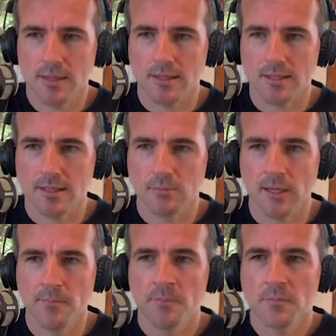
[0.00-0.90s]
the
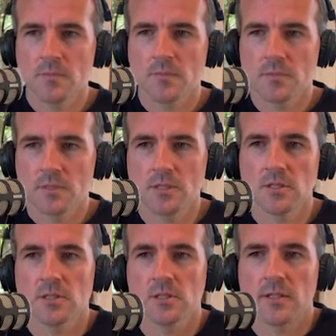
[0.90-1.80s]
customer
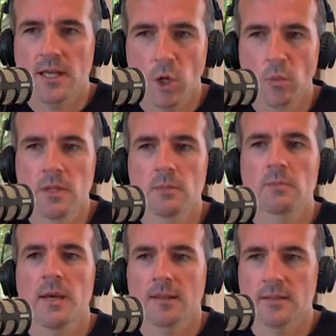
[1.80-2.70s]
to help them and
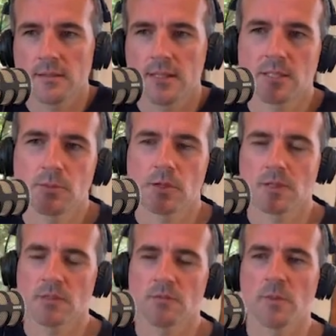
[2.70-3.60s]
make the
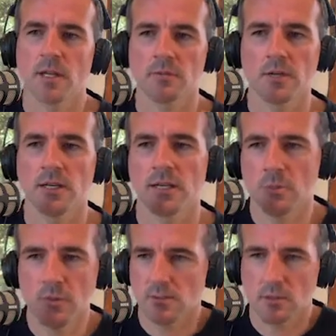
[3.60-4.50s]
experience even better, right? And you
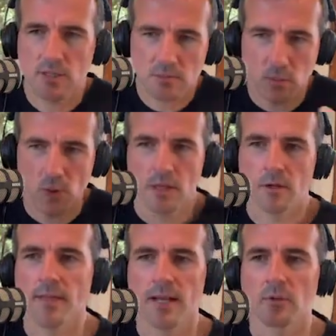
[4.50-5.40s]
must be working
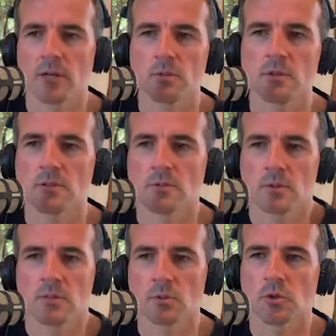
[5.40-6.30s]
on that already with
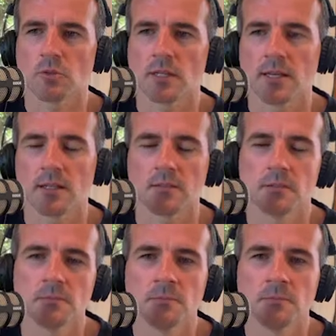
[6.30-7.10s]
some cool retailers.